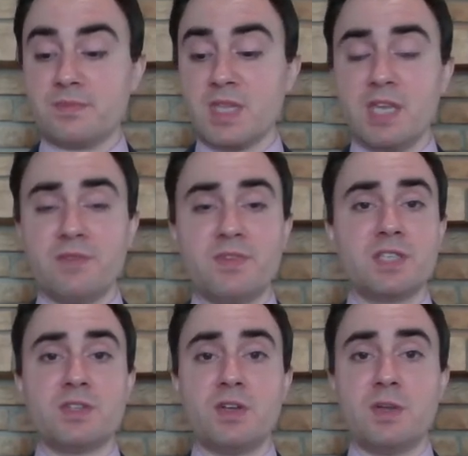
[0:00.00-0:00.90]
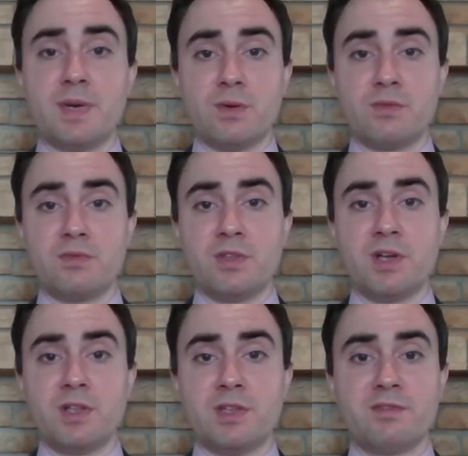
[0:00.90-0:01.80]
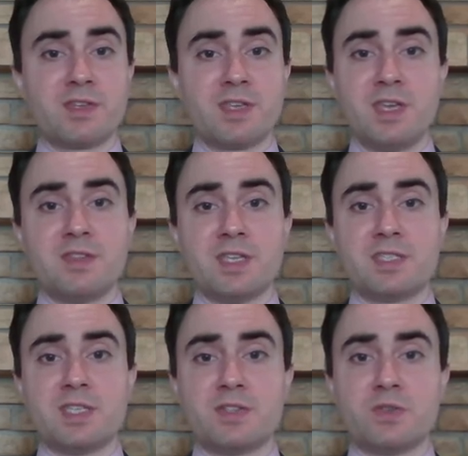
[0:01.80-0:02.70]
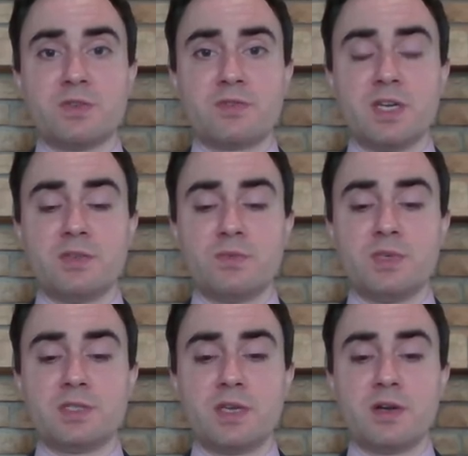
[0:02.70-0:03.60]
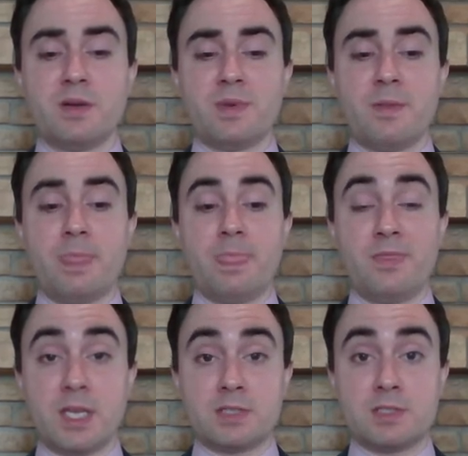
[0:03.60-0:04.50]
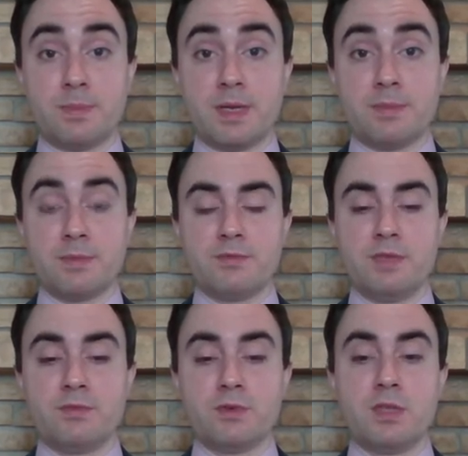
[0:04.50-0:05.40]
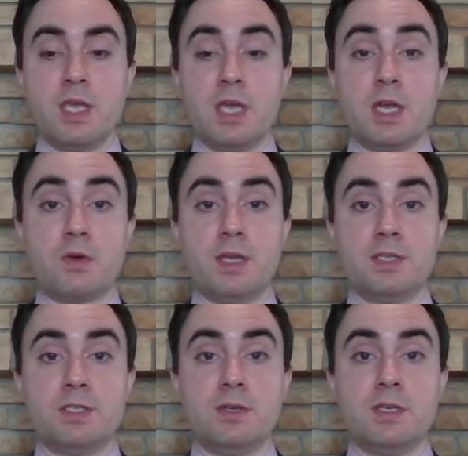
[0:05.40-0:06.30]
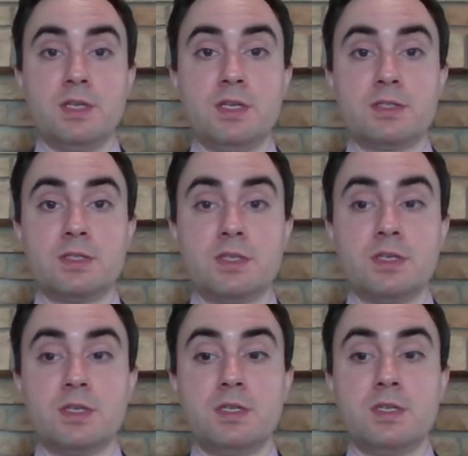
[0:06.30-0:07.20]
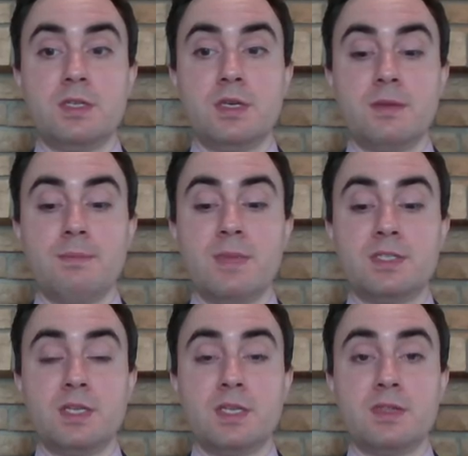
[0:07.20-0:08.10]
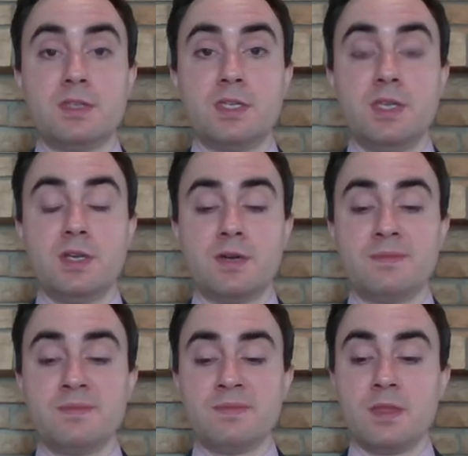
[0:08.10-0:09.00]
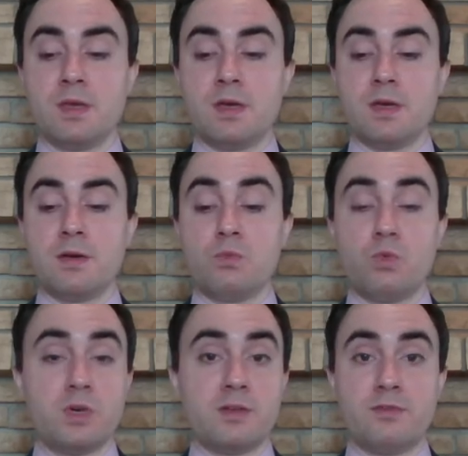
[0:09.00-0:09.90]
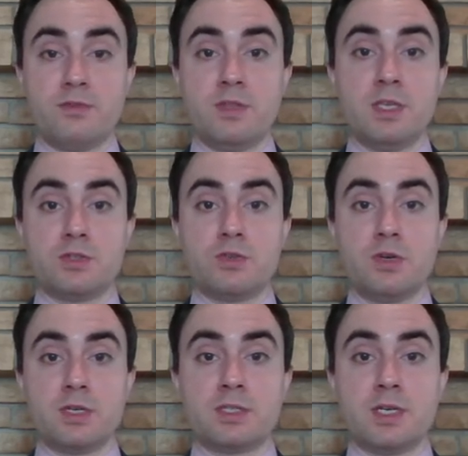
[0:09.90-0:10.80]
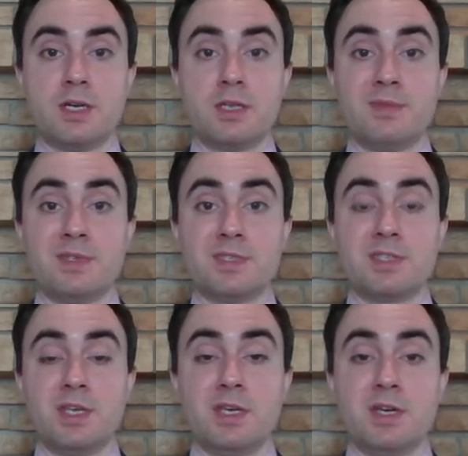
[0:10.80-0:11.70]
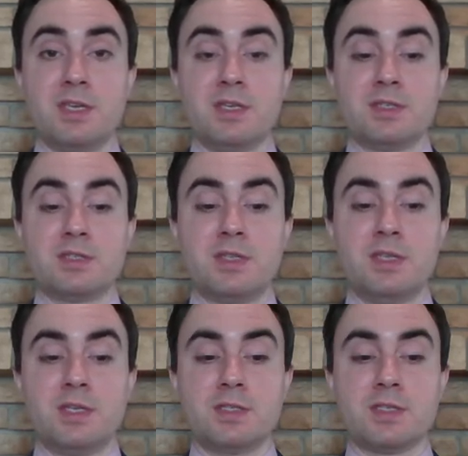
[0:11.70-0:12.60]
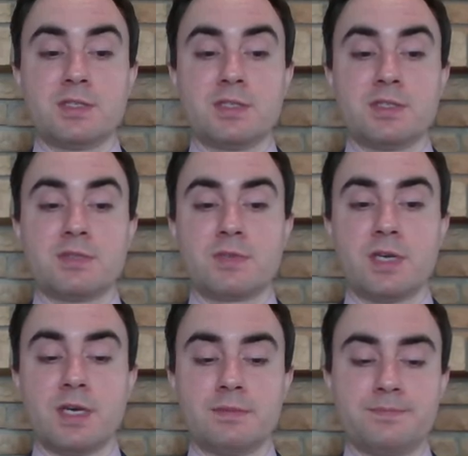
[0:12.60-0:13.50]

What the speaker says: And if it isn't all-powerful and all-loving, then it's not the sort of God that we should care about. That's the problem of evil. And Aquinas here is mentioning this here. One of the strongest arguments against the existence of God.